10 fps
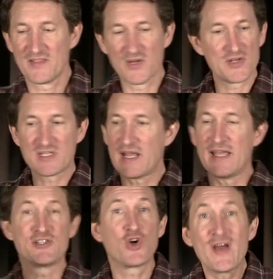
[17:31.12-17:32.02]
There's
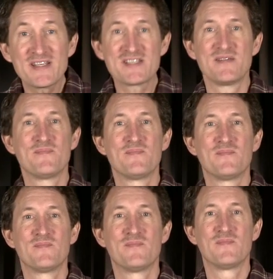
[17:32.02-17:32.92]
a choice
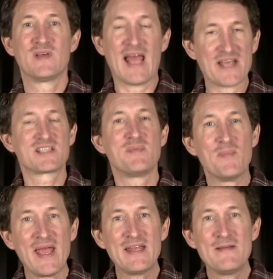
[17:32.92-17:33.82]
that has to be
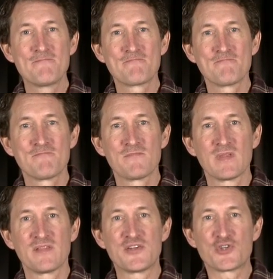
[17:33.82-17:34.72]
made.
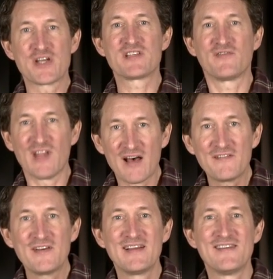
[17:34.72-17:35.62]
The choice of
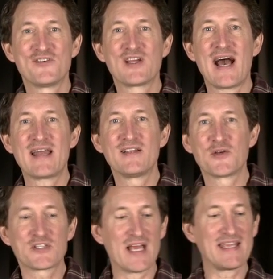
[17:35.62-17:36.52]
love for God
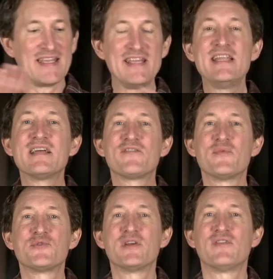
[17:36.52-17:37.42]
looks like eating from
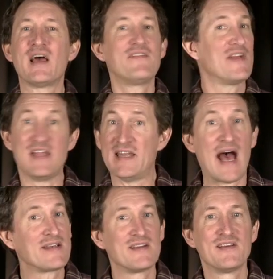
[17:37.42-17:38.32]
the tree of life and
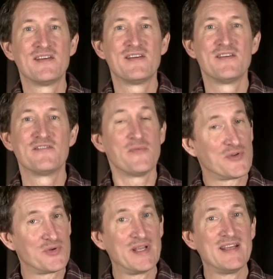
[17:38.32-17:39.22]
not from the
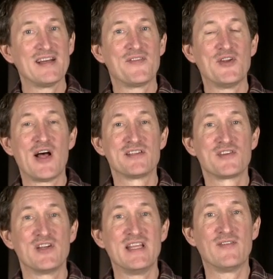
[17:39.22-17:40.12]
tree of the knowledge
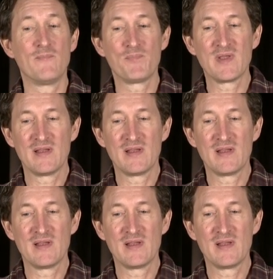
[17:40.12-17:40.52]
of good and evil.